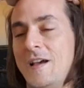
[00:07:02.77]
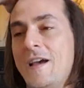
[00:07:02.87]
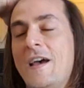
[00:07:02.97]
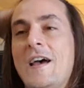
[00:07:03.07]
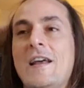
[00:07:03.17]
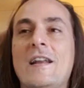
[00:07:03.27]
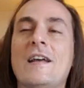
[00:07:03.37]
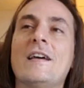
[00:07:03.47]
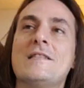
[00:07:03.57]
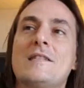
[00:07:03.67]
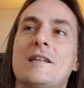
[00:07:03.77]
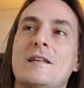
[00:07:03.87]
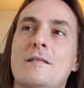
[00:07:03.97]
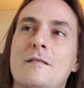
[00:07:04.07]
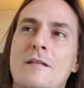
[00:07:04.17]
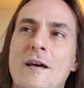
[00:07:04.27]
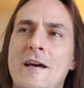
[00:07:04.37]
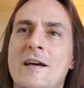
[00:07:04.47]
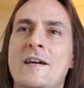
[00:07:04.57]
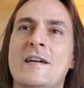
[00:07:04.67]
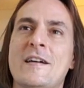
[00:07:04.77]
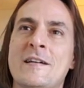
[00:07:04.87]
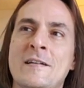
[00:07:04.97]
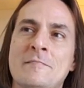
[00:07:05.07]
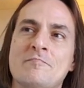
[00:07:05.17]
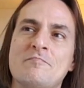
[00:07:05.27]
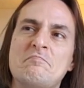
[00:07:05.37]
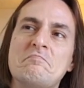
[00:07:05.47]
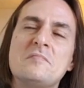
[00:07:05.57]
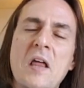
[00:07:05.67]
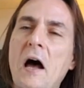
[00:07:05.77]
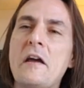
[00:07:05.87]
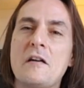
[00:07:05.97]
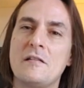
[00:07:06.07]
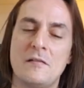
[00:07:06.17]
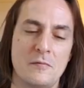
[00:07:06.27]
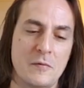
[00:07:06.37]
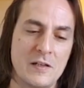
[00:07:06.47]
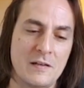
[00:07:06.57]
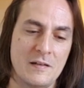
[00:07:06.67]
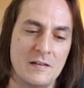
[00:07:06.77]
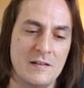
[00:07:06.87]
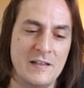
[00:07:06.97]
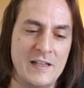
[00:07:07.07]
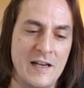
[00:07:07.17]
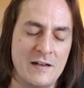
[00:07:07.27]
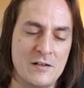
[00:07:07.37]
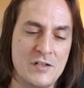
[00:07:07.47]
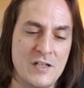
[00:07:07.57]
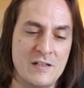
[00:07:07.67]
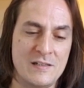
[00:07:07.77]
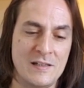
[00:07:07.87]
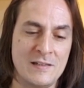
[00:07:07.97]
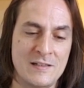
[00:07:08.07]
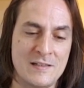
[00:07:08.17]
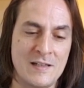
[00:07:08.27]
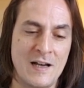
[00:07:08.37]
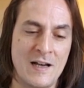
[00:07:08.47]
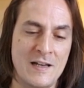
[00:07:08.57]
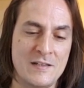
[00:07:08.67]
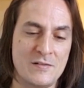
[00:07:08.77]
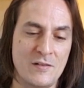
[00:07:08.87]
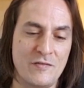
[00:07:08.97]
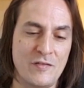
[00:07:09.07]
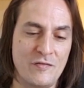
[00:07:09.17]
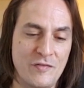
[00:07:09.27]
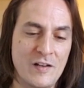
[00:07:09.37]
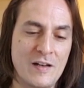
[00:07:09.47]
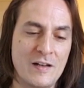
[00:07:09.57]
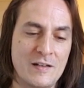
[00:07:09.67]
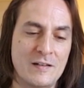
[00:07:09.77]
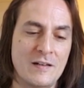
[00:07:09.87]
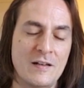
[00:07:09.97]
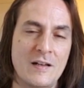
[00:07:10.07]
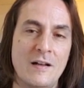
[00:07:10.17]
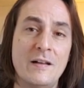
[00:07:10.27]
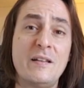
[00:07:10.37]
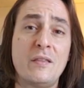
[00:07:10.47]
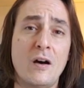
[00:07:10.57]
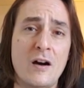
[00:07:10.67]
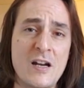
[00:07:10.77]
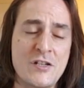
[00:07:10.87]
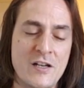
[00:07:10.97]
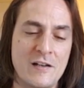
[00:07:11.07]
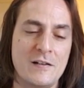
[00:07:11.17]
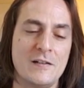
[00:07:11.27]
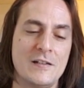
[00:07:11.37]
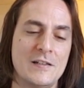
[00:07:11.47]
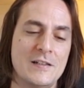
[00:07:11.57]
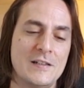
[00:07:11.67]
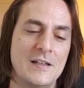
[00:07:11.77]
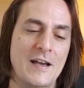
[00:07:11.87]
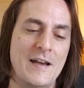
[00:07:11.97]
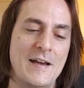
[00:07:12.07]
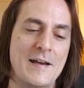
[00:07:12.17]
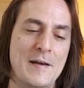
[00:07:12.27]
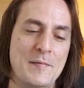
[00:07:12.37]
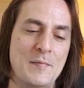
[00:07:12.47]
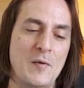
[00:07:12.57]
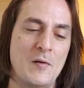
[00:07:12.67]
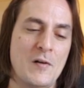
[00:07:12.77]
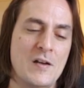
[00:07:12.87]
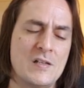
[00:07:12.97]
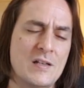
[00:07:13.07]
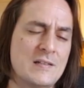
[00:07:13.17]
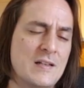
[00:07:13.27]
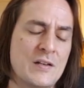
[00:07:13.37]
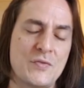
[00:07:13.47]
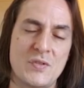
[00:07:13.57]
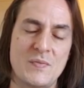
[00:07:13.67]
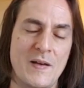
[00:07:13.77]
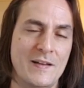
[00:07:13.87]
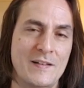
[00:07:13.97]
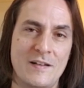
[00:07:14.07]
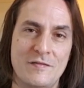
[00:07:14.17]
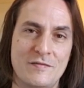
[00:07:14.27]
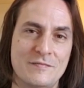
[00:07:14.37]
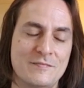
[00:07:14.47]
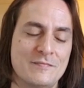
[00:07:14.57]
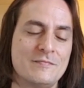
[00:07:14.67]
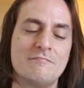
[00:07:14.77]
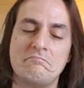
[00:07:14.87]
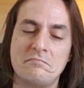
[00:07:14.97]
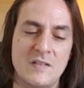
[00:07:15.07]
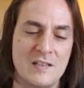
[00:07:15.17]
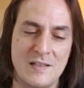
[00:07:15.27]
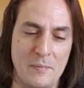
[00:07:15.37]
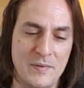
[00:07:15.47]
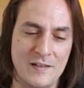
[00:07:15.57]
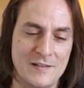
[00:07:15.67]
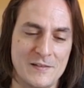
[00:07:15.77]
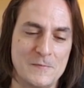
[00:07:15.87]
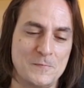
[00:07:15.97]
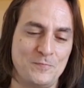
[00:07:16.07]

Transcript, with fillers: and is a little uh, tired with the energies in the sky. So if you feel a little lethargic um, or just introspective, accept it.